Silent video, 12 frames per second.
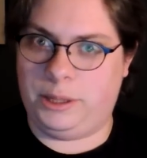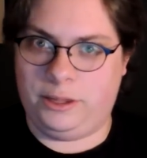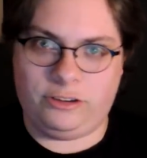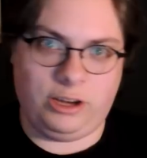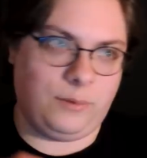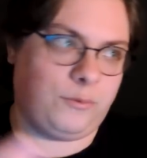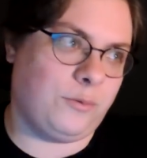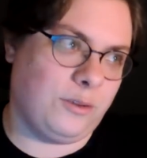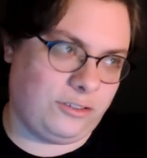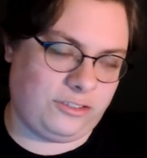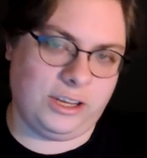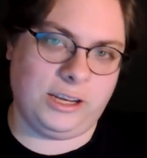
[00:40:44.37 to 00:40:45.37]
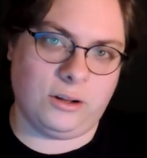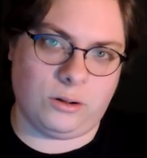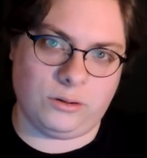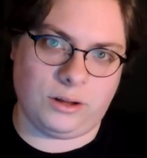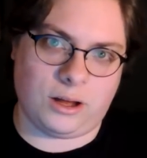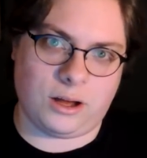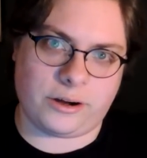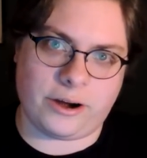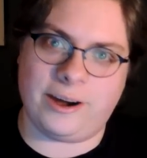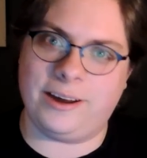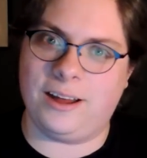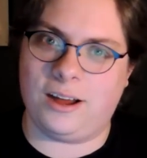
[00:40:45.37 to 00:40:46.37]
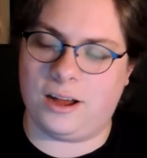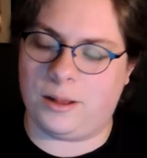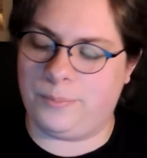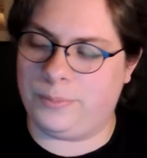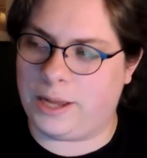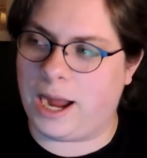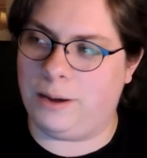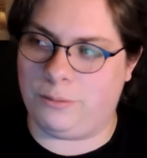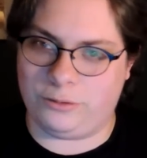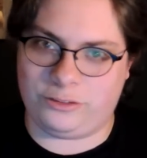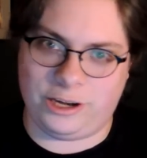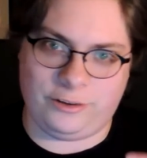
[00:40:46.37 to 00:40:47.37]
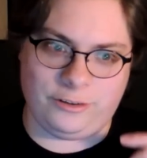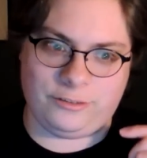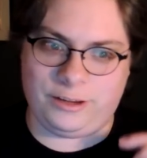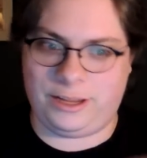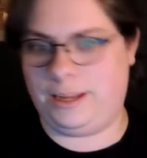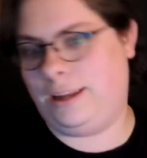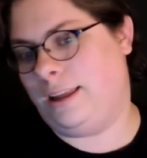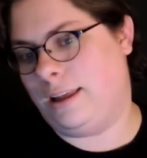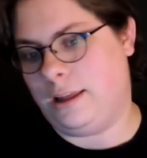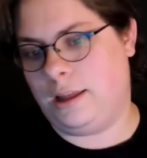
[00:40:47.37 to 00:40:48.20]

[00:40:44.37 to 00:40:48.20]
and the chief signaled uh, um, Cairo station saying,